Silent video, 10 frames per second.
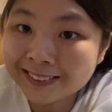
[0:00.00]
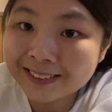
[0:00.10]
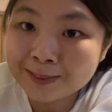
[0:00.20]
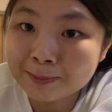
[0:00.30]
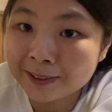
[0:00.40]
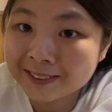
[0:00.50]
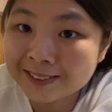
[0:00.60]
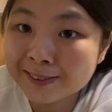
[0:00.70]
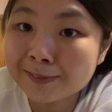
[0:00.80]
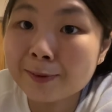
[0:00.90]
this
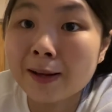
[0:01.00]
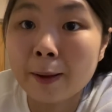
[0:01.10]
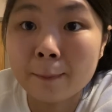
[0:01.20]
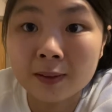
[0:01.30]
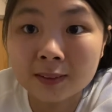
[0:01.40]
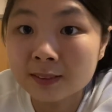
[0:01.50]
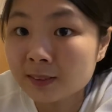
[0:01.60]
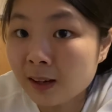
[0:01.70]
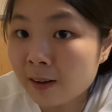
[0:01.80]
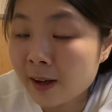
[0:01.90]
bottle for like months
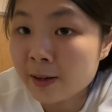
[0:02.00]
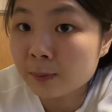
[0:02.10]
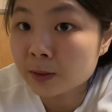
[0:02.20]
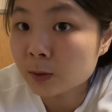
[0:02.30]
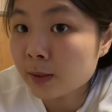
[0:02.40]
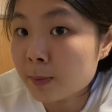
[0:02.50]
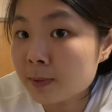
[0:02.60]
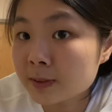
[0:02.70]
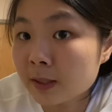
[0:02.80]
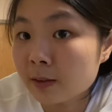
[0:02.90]
now and it was
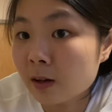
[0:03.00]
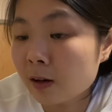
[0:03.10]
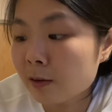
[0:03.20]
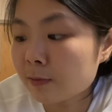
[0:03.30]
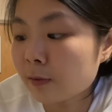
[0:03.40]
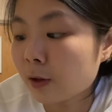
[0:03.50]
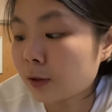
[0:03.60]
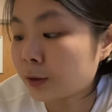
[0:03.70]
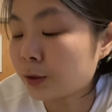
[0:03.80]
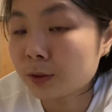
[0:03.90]
20% off
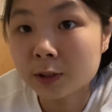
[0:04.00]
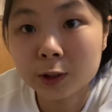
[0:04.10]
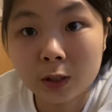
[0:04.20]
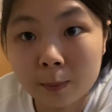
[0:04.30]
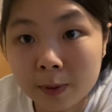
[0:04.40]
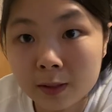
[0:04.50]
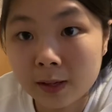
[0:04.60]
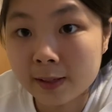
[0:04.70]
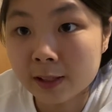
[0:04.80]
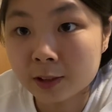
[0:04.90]
on student shopping
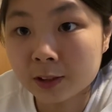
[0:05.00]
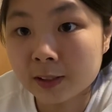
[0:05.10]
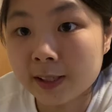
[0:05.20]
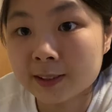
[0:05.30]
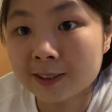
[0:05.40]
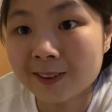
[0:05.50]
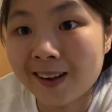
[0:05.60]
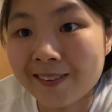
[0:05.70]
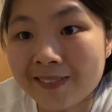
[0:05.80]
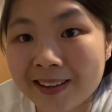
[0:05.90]
night yesterday so
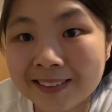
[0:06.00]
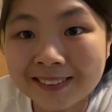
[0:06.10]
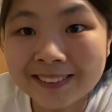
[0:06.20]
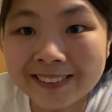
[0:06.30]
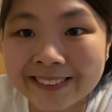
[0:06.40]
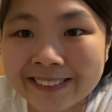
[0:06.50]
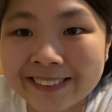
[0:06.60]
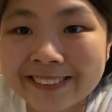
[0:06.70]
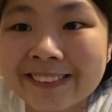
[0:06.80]
I finally got it.